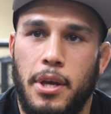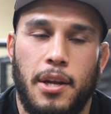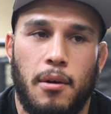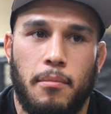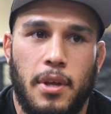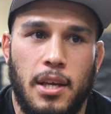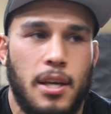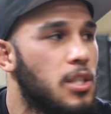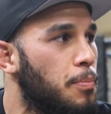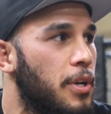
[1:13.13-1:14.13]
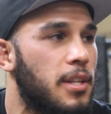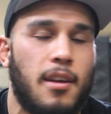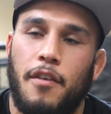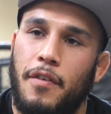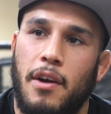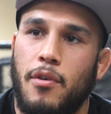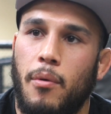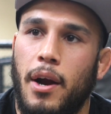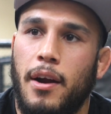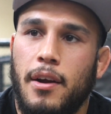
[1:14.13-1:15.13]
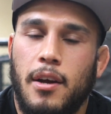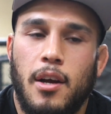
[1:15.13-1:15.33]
beat him. He's pretty tough everywhere.